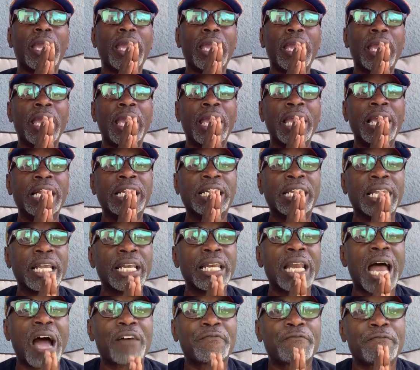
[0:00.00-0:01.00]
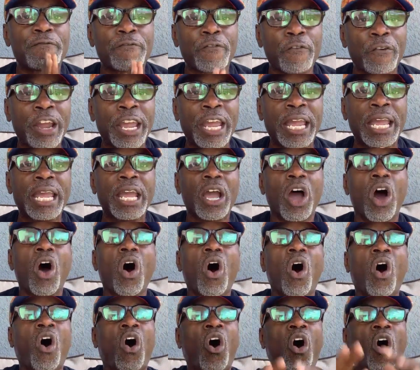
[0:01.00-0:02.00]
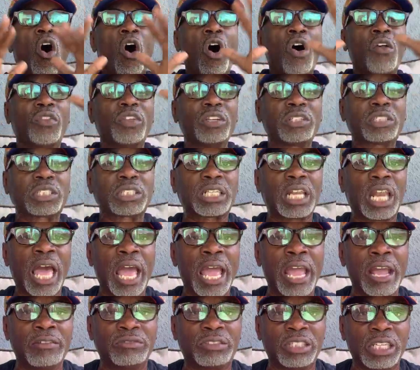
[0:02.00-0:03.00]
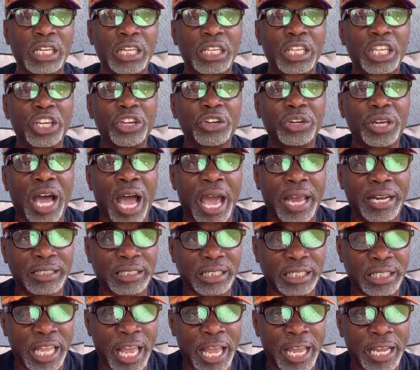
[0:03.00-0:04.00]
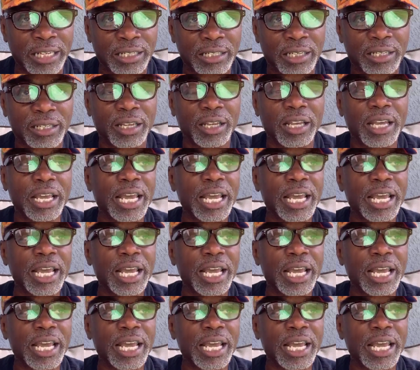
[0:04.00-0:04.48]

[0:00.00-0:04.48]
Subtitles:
He did not free all the slaves in the United States.